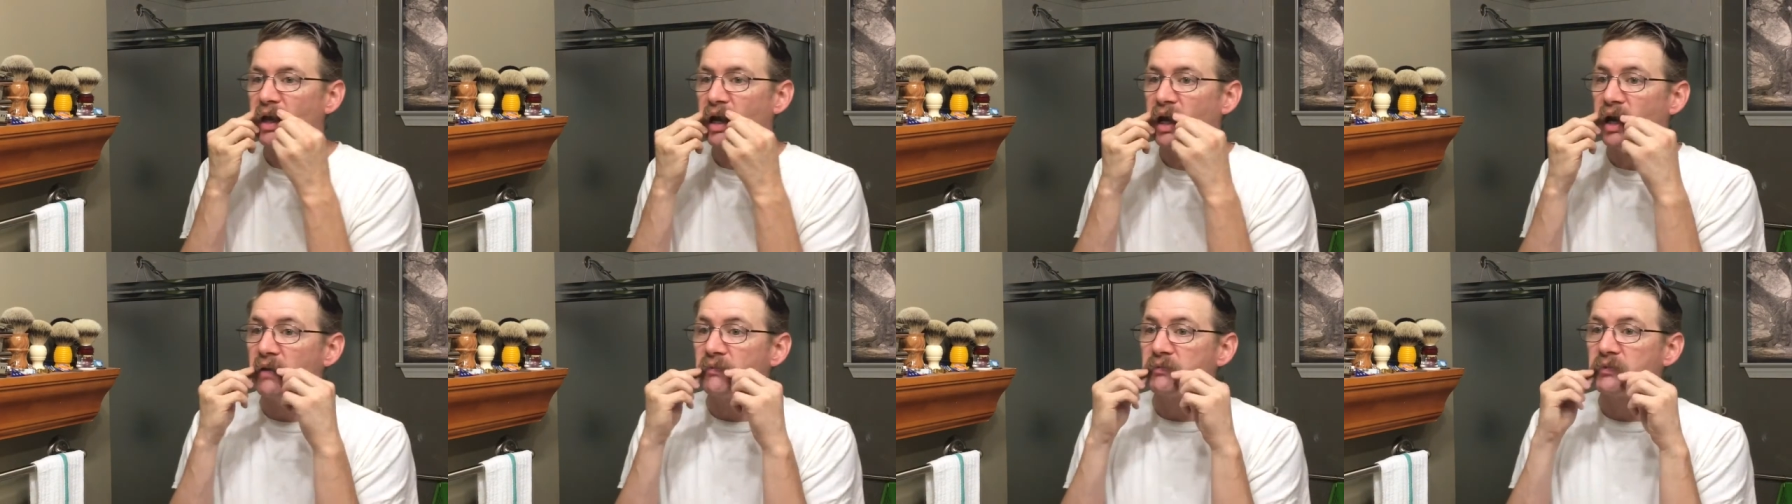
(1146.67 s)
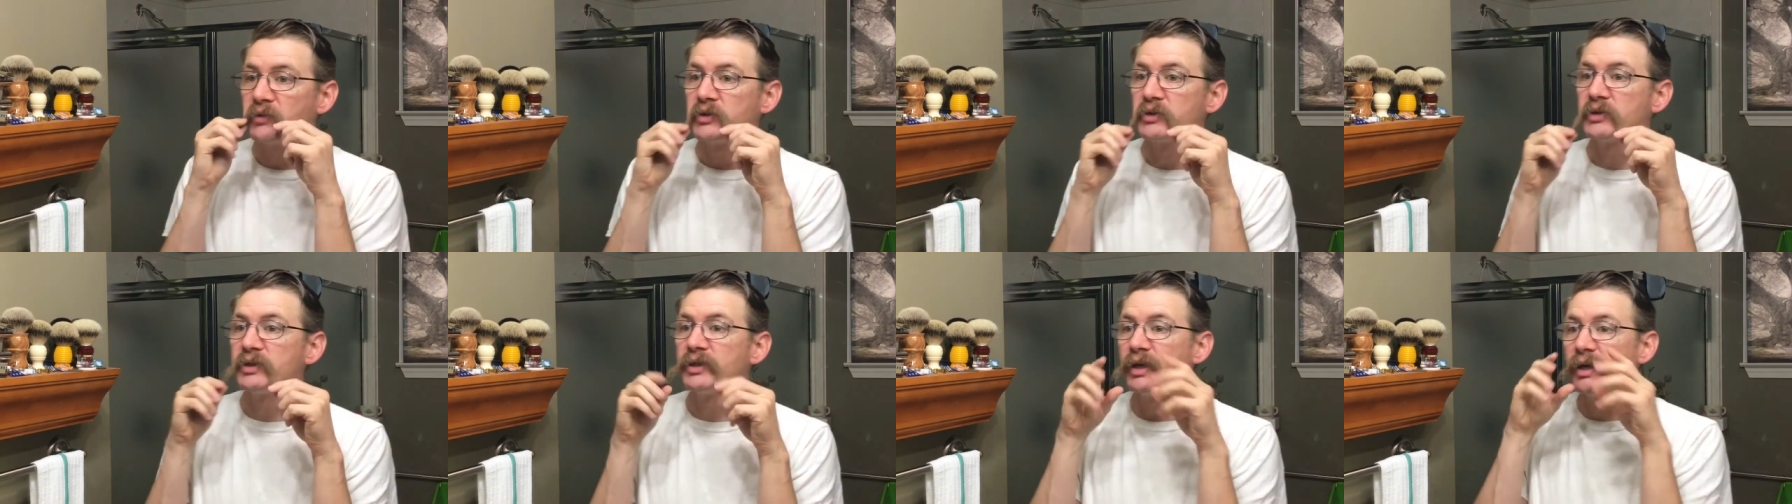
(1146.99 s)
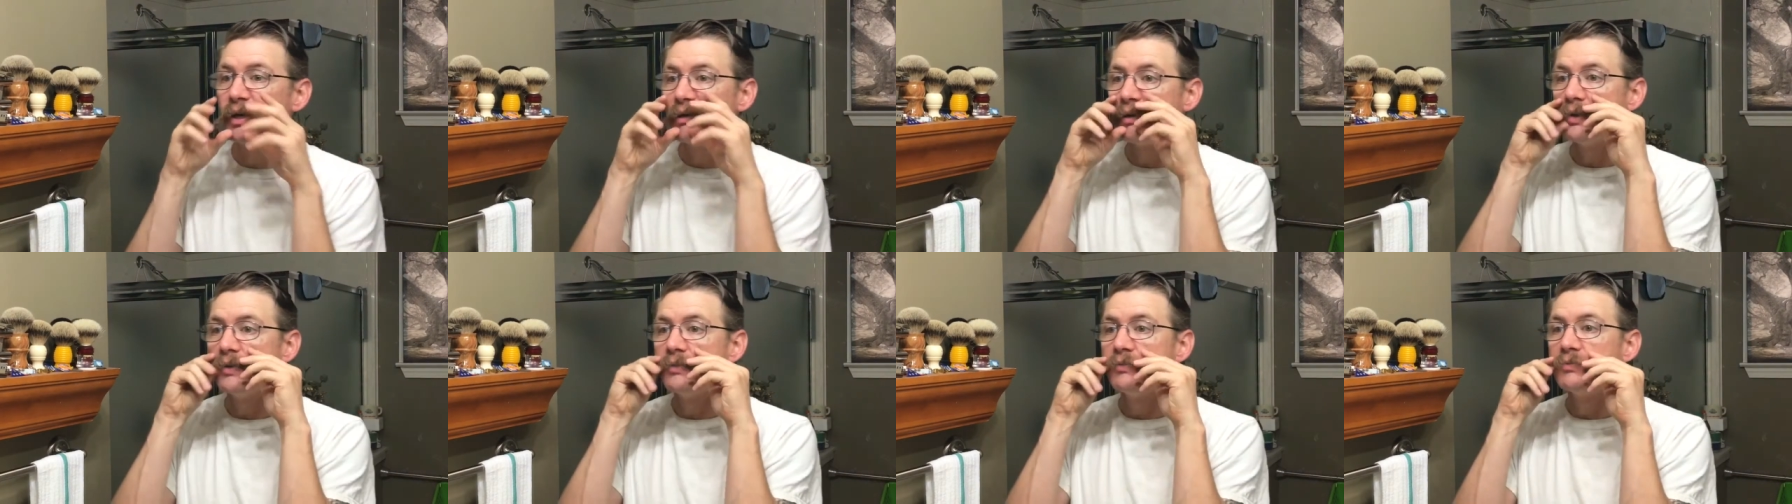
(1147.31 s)

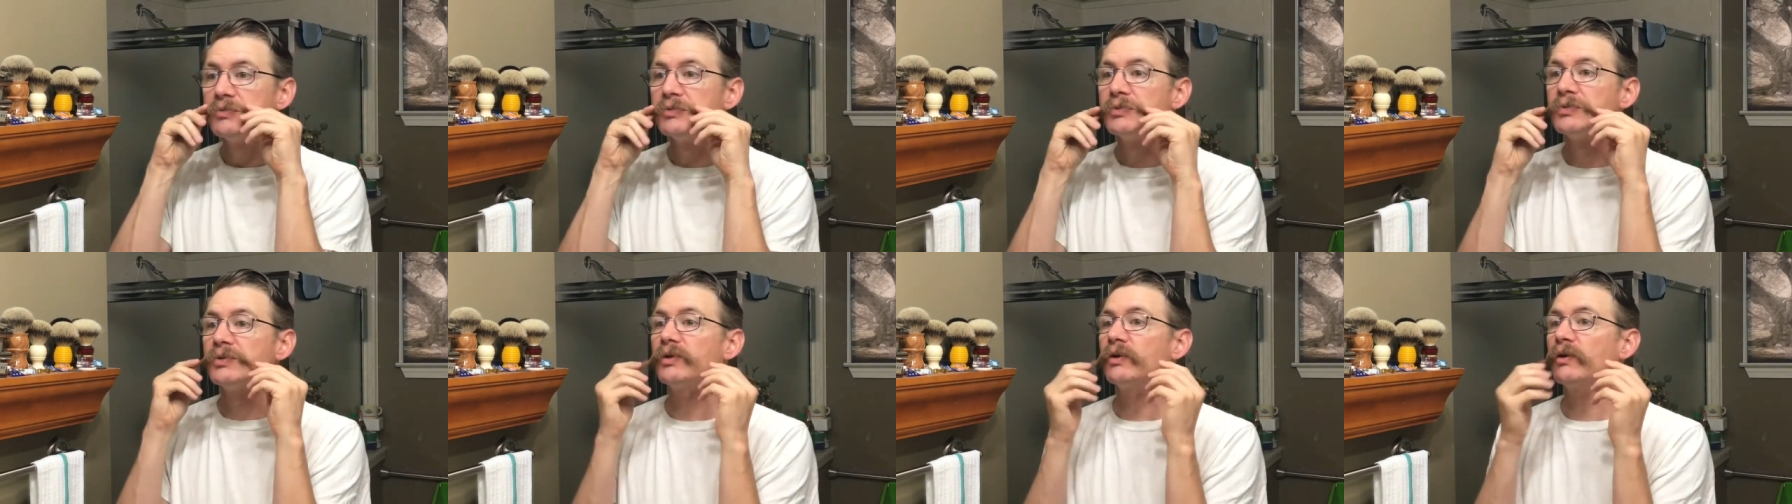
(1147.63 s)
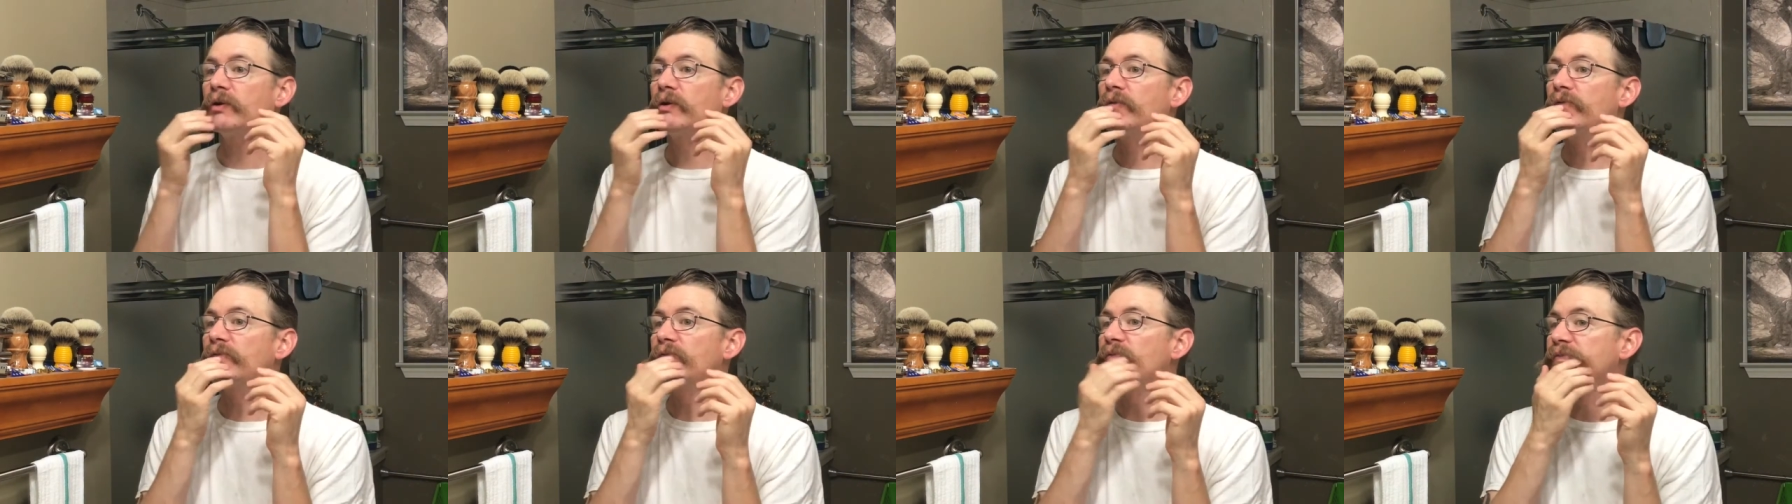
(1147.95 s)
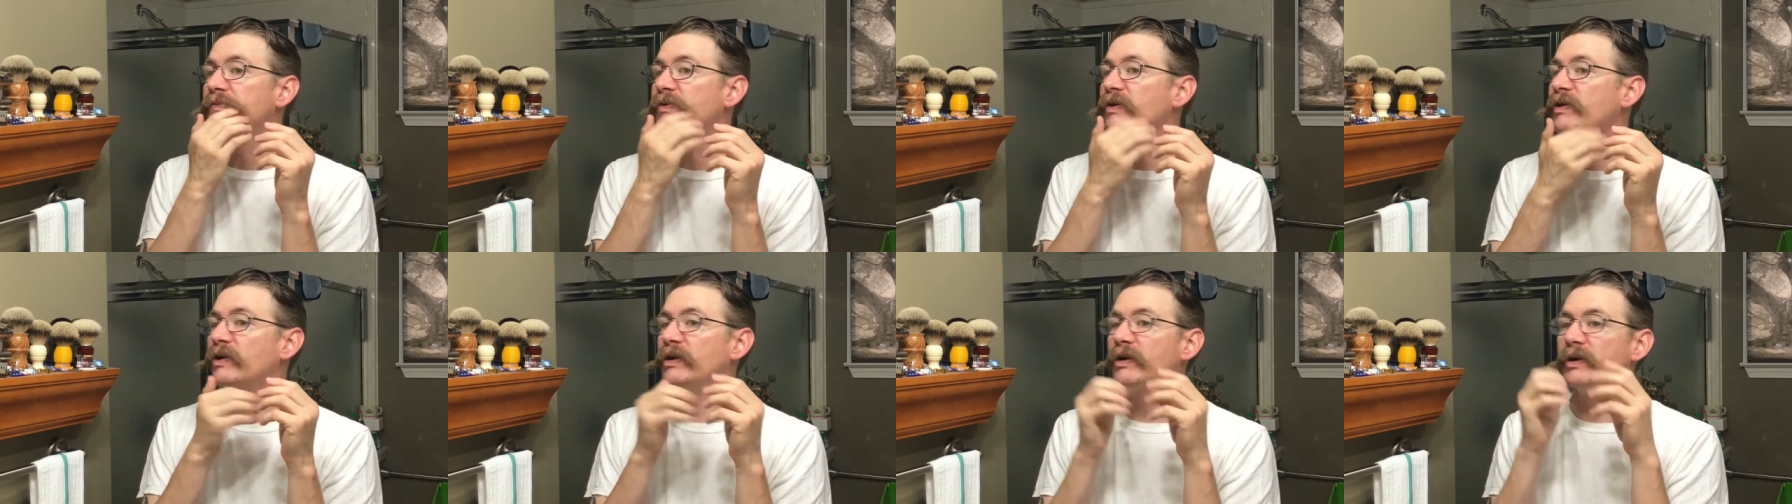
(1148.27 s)
Aftershaves are
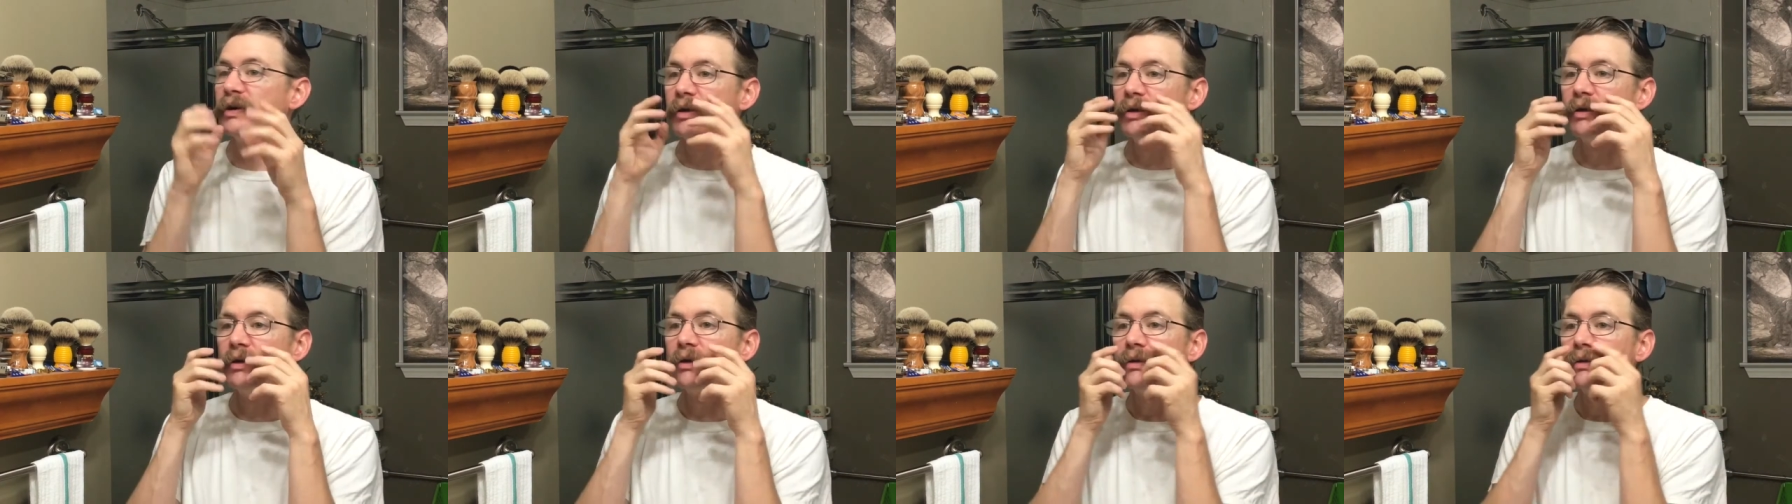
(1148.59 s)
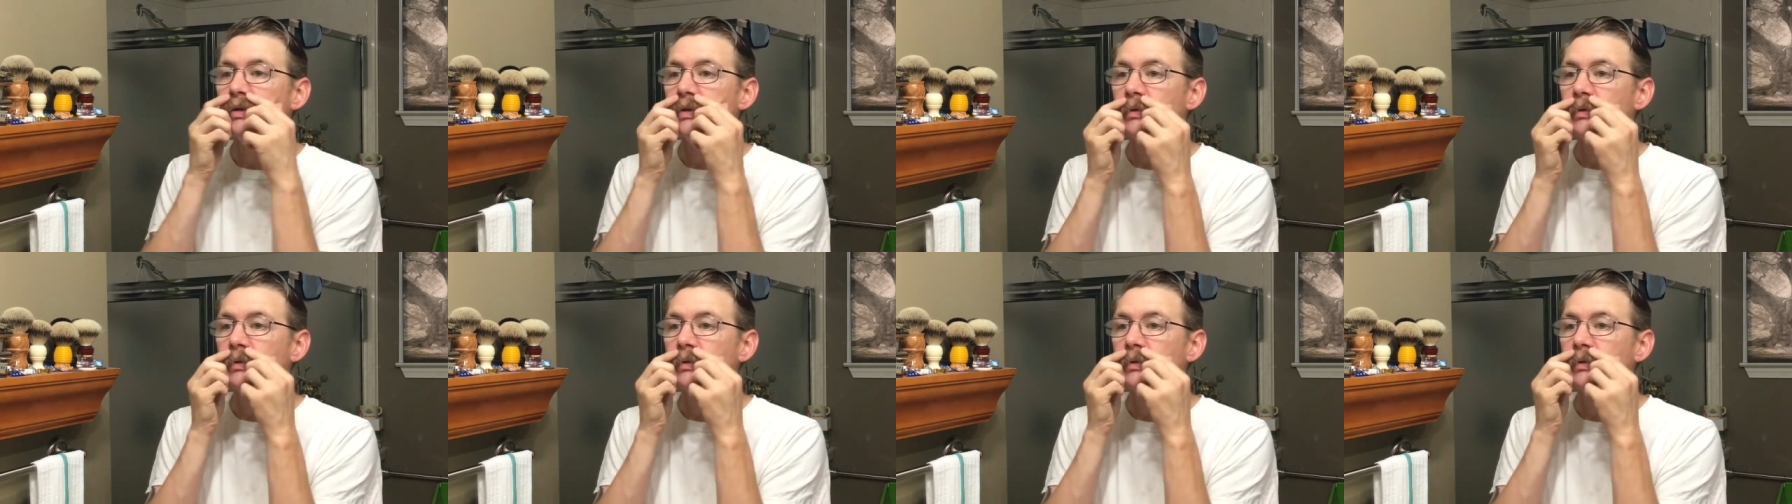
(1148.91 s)
very